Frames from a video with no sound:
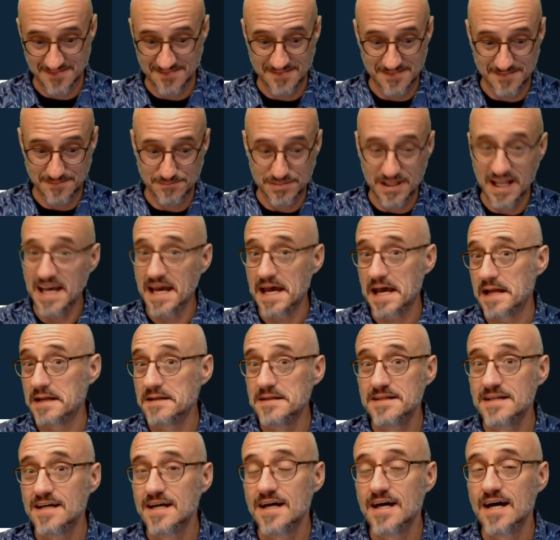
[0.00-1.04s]

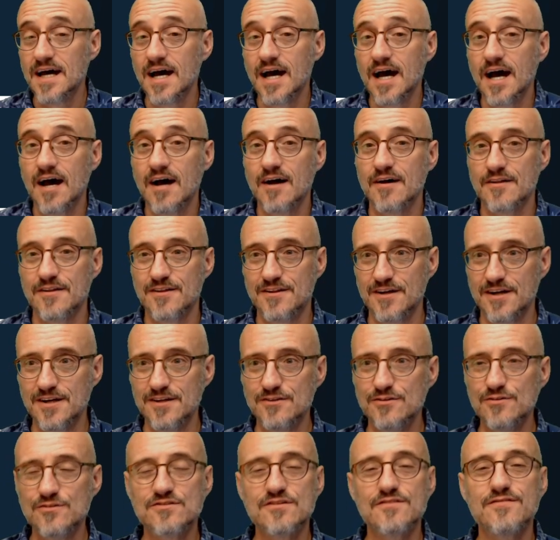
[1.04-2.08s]
plan, they
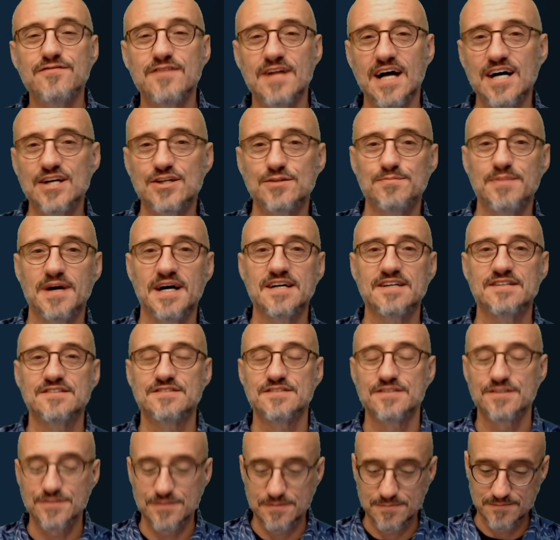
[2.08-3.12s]
use a flashback
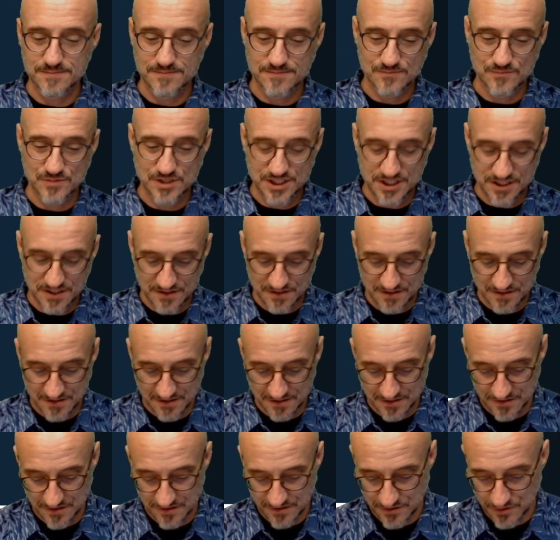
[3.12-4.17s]
system, which is
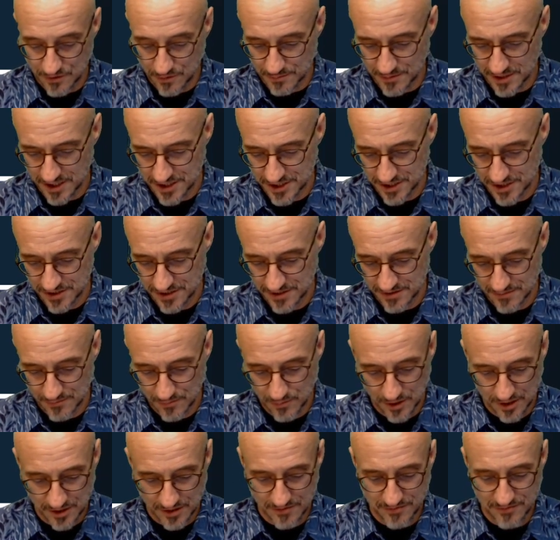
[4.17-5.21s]
so much
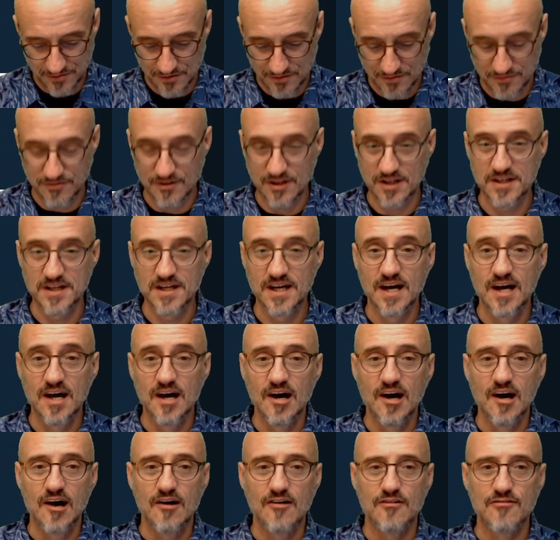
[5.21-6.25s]
wonderful fun.
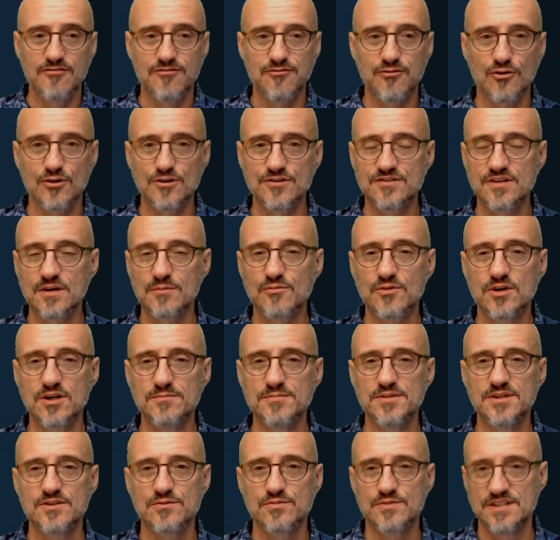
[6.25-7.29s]
For somewhere
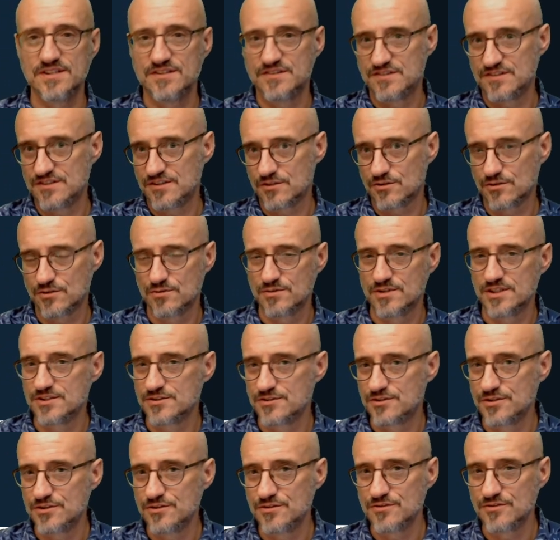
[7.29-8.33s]
between 0
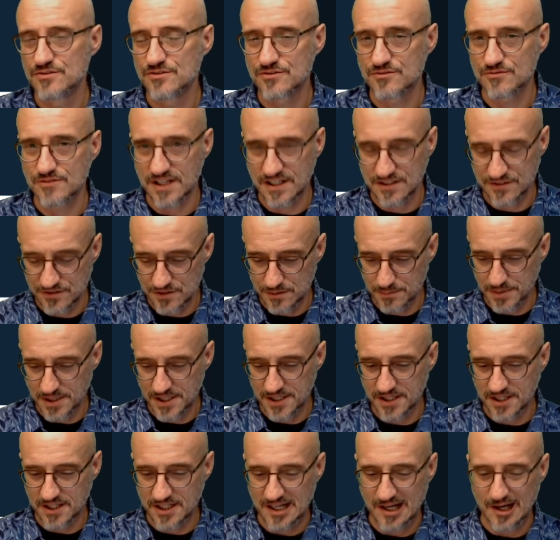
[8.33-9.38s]
and 2 stress,
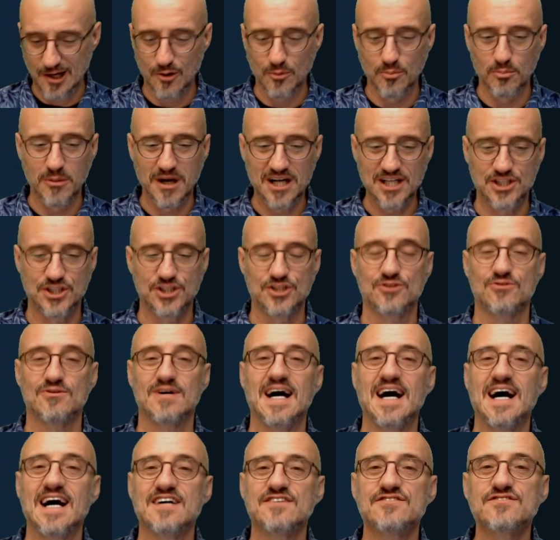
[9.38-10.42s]
depending on how much you're
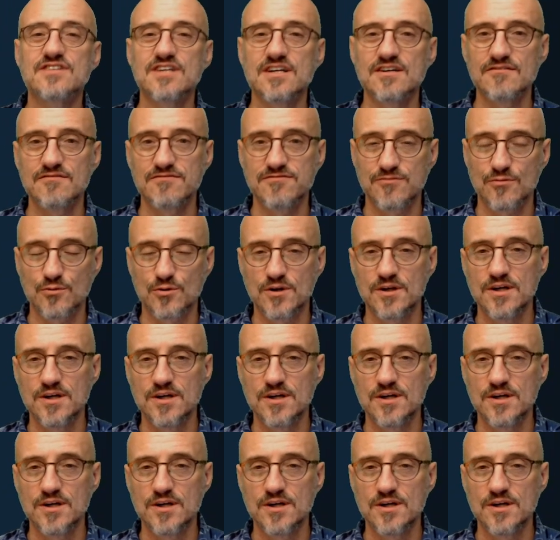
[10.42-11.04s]
asking for,